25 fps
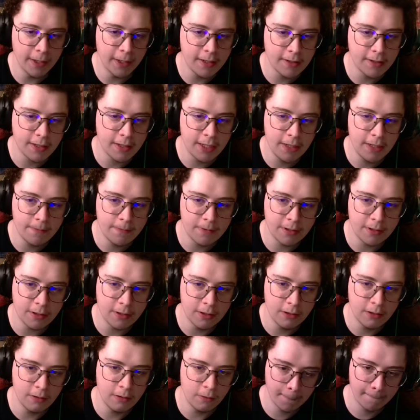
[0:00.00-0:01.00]
heap
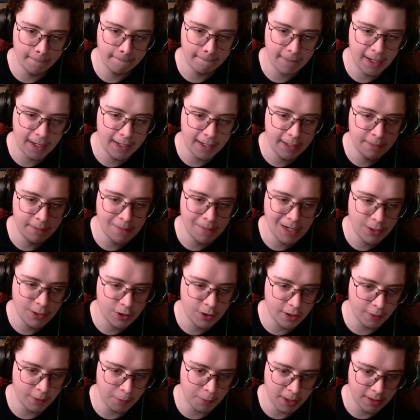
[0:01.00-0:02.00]
2. I didn't mention
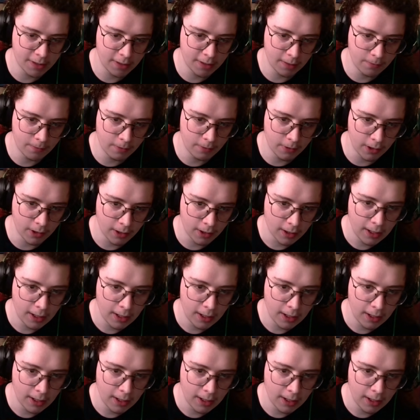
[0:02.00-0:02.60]
in waist heap 1.